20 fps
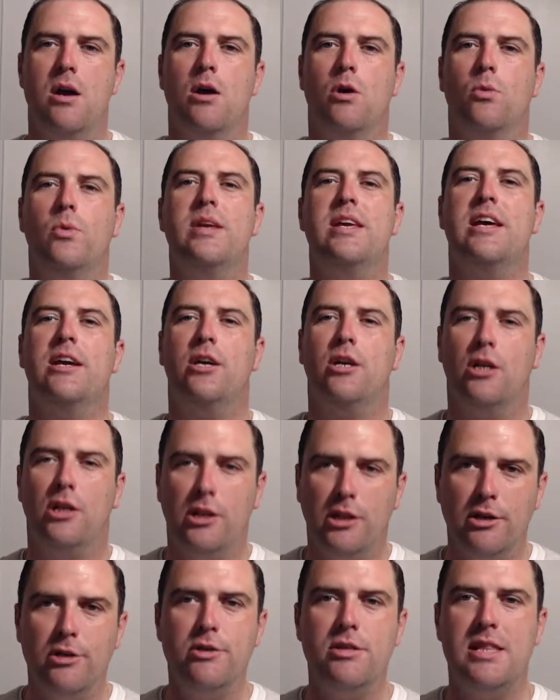we
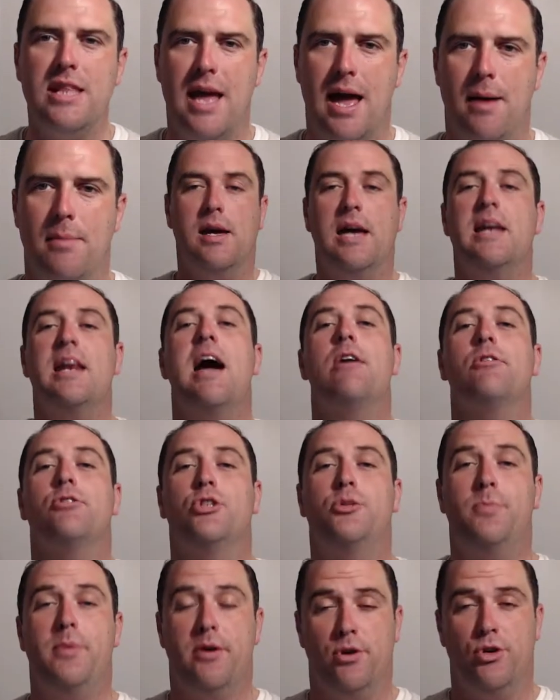include them in our
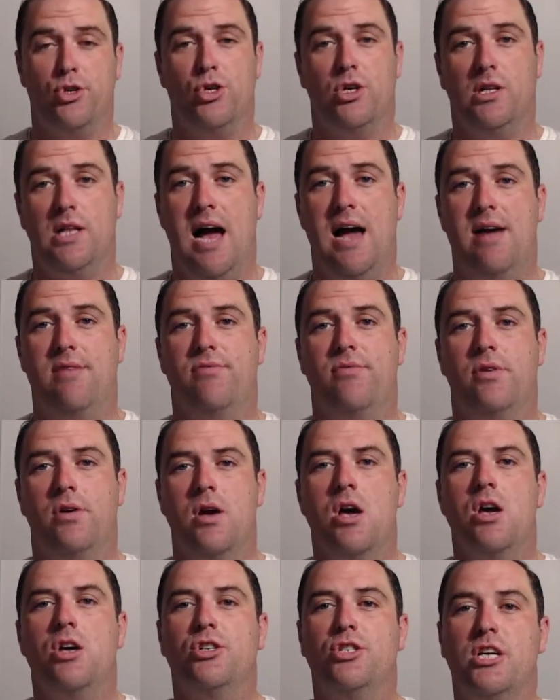spiritual life,
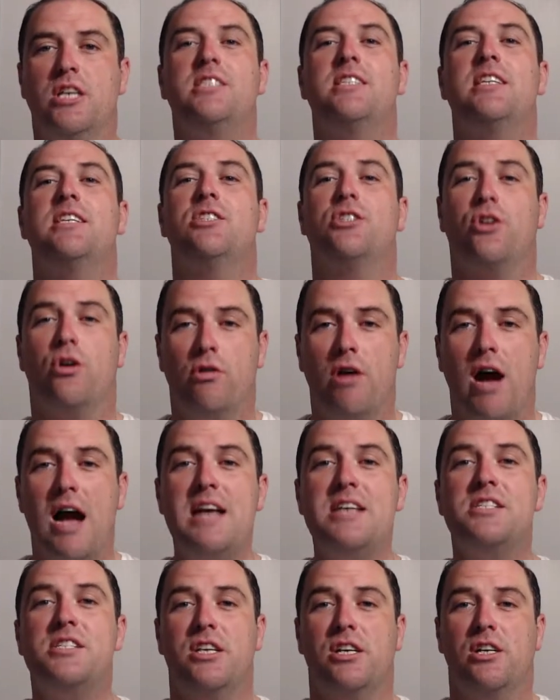just as
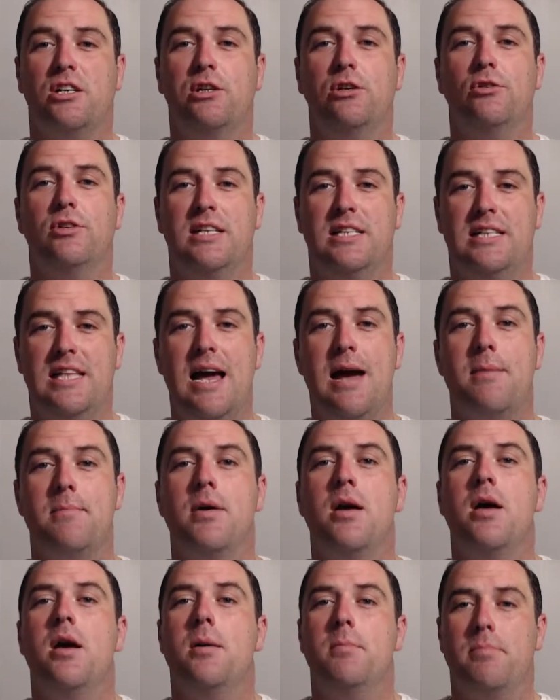Christ included
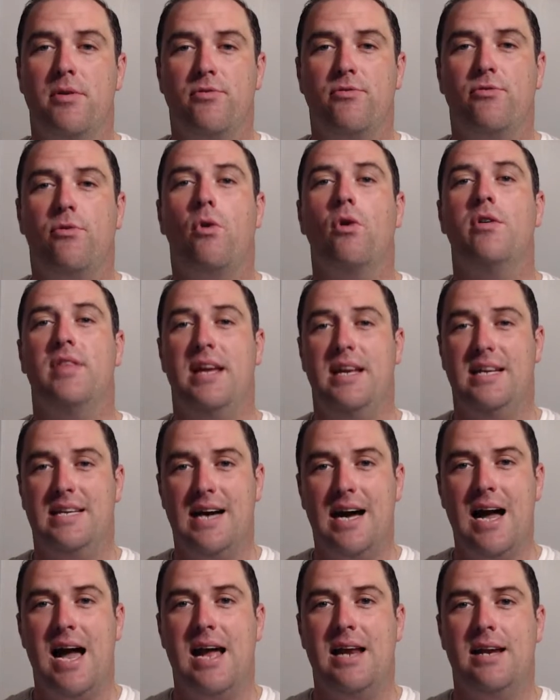them before they
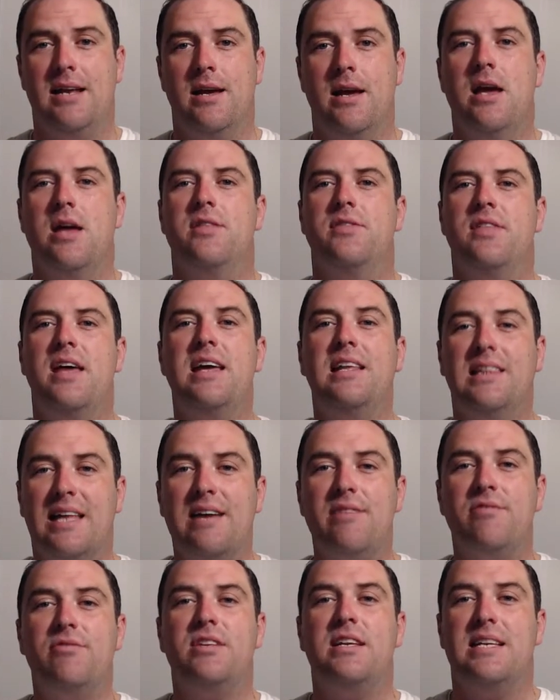died. They
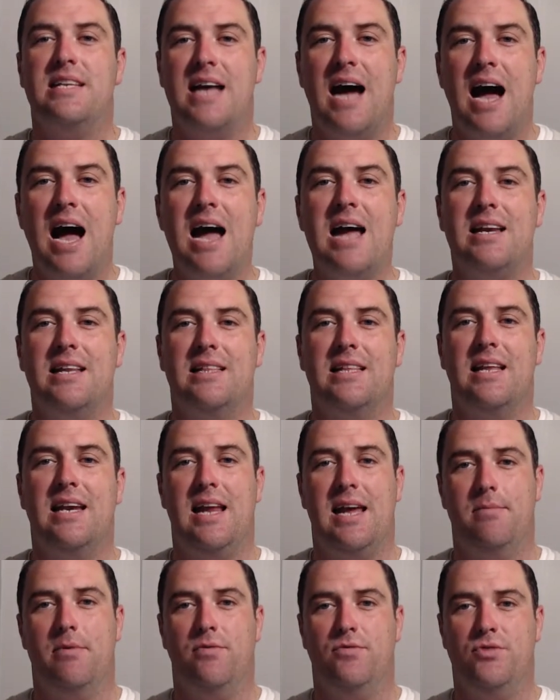lived and died in the
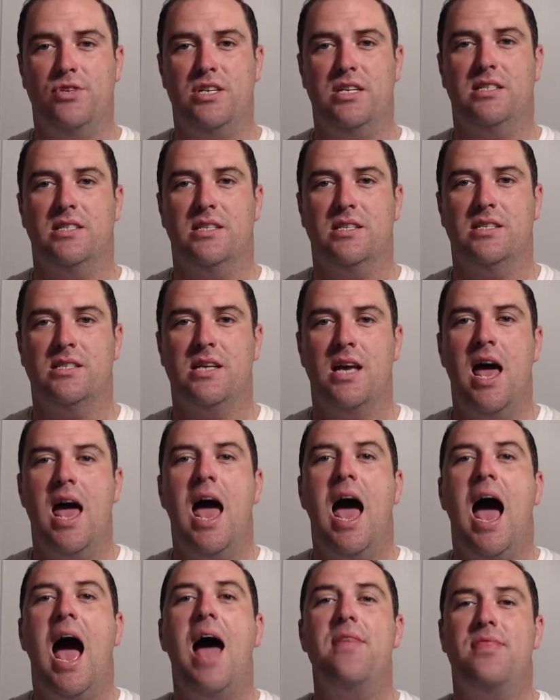name of Jesus,
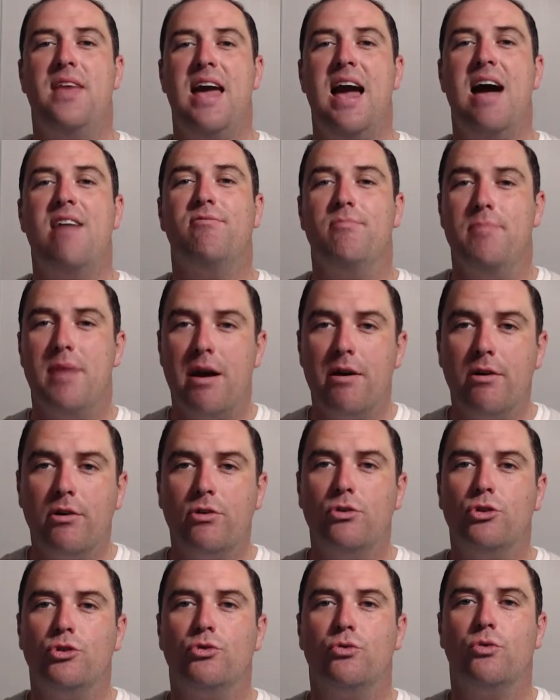and they have
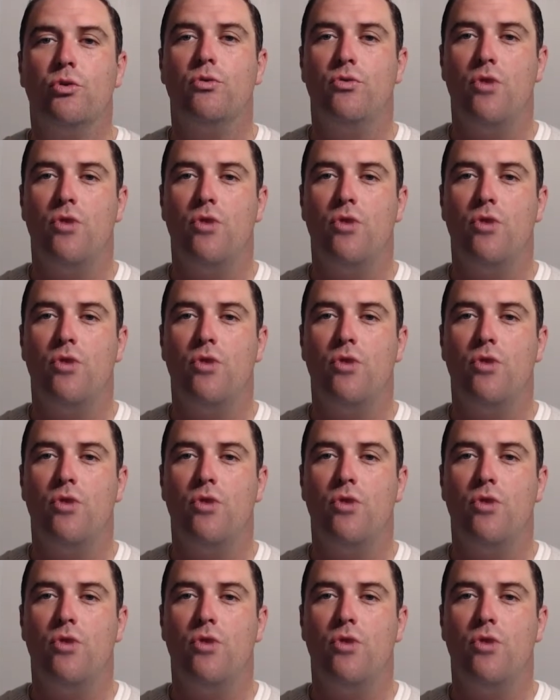miracles